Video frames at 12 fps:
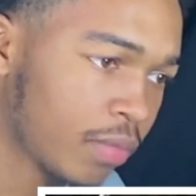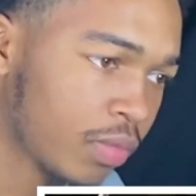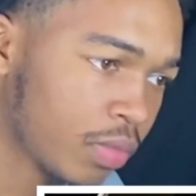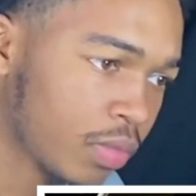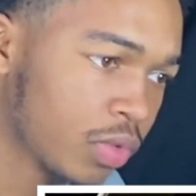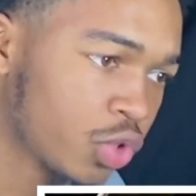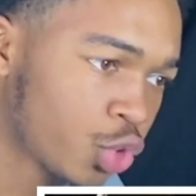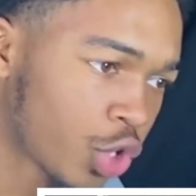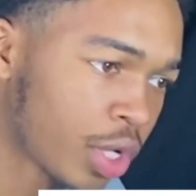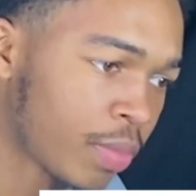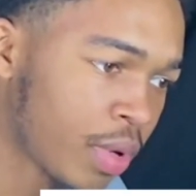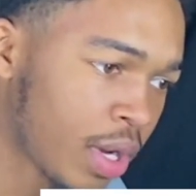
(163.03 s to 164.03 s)
Jordan
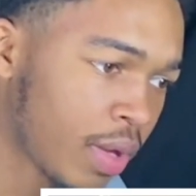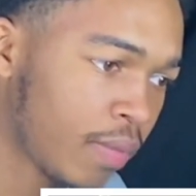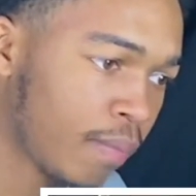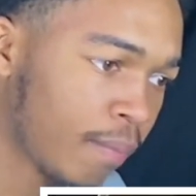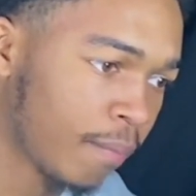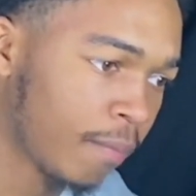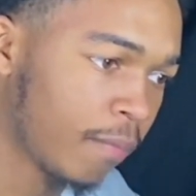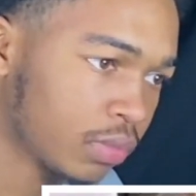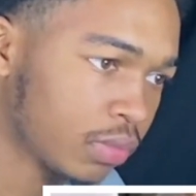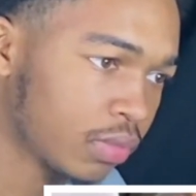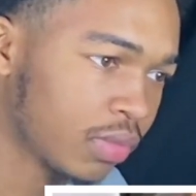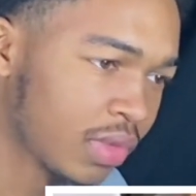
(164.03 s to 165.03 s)
Brand.
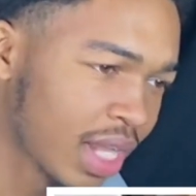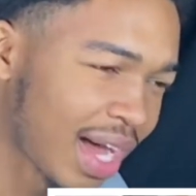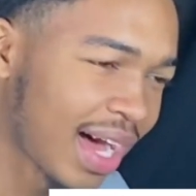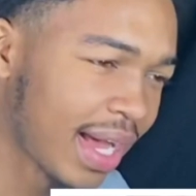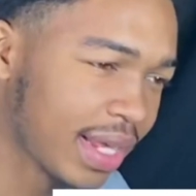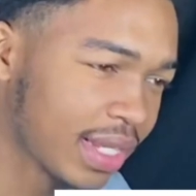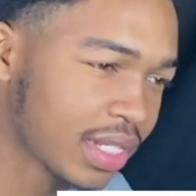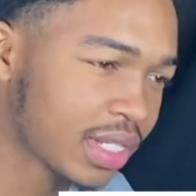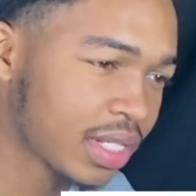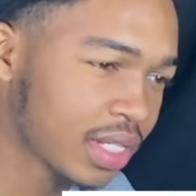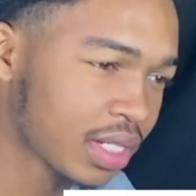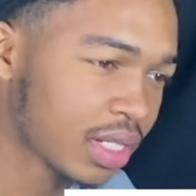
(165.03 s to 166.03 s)

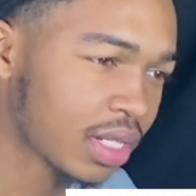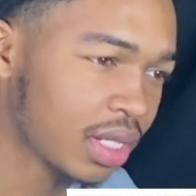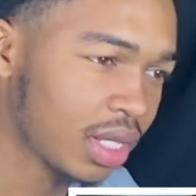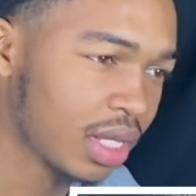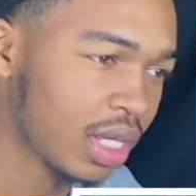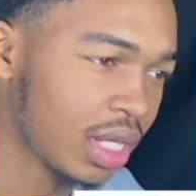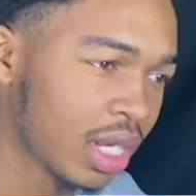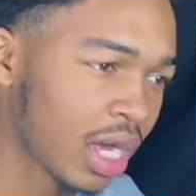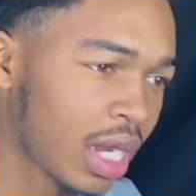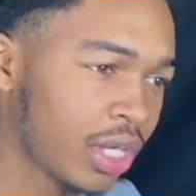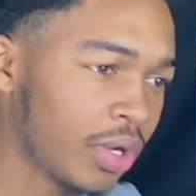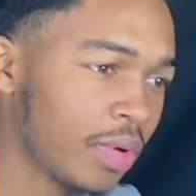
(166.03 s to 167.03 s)
Nice. Now, I
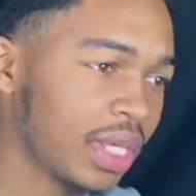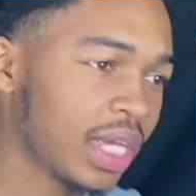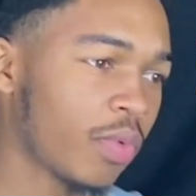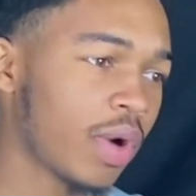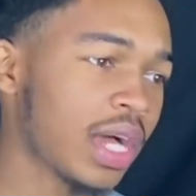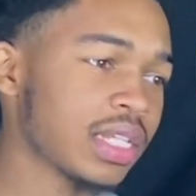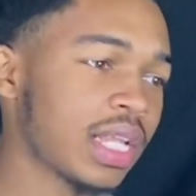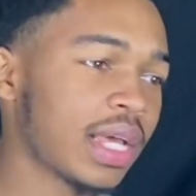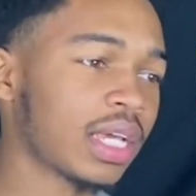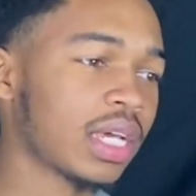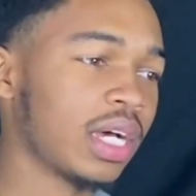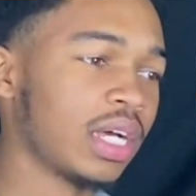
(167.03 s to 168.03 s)
don't get why it's like
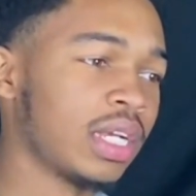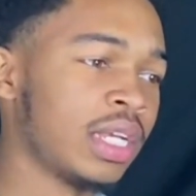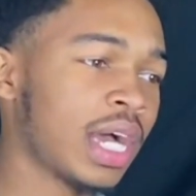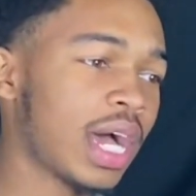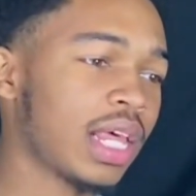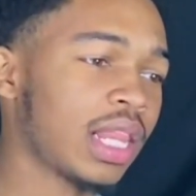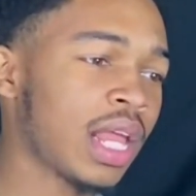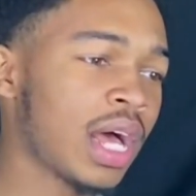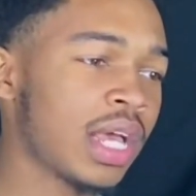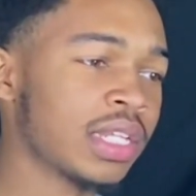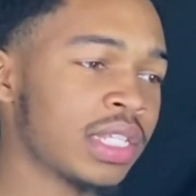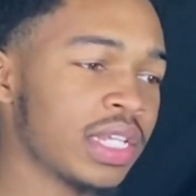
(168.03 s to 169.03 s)
dotted lines
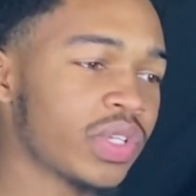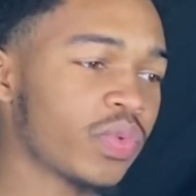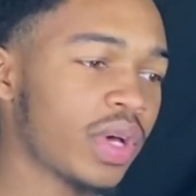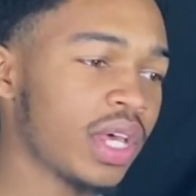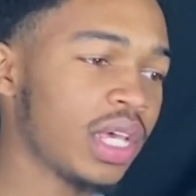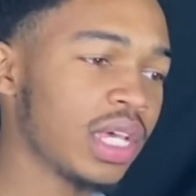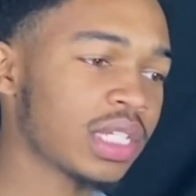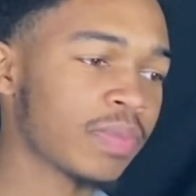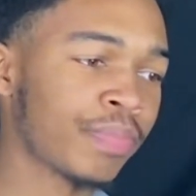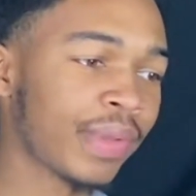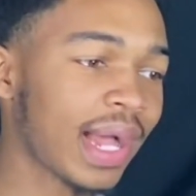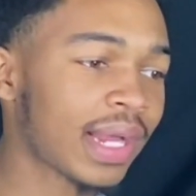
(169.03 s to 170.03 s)
this way, it's
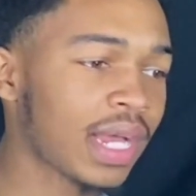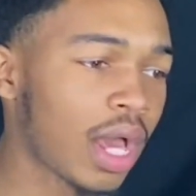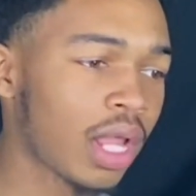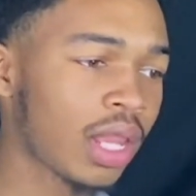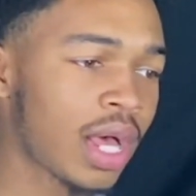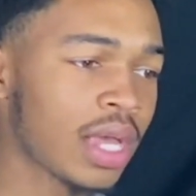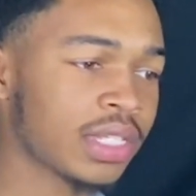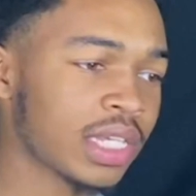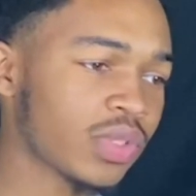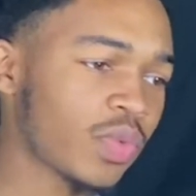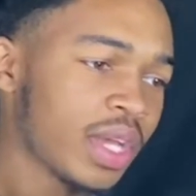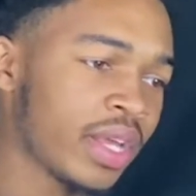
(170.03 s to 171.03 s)
black dotted lines this
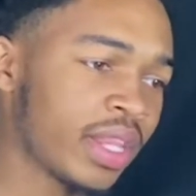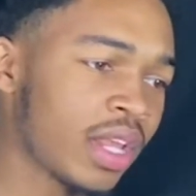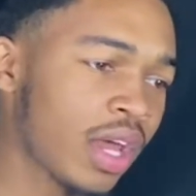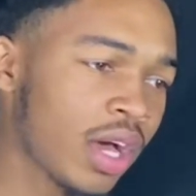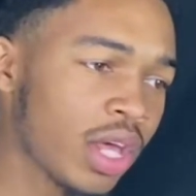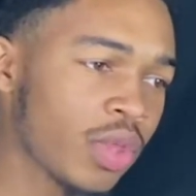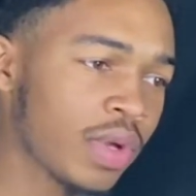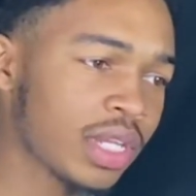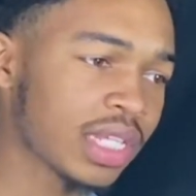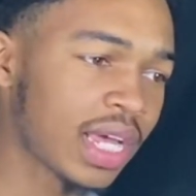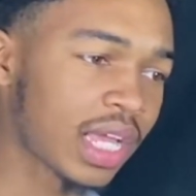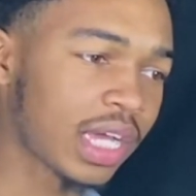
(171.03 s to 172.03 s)
way, and then the other one is
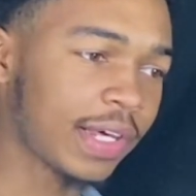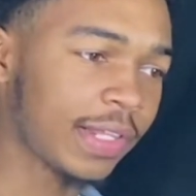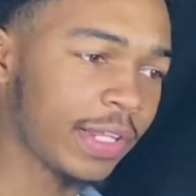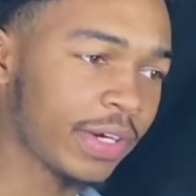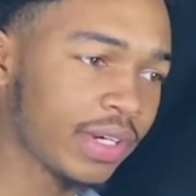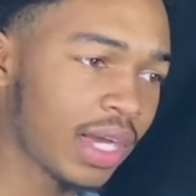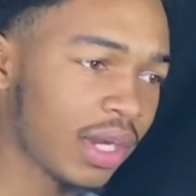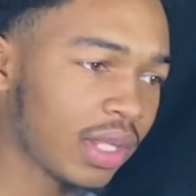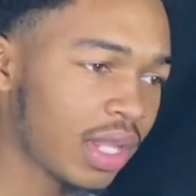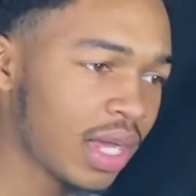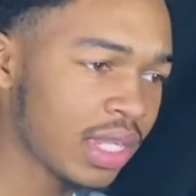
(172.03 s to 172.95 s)
like clear dotted lines.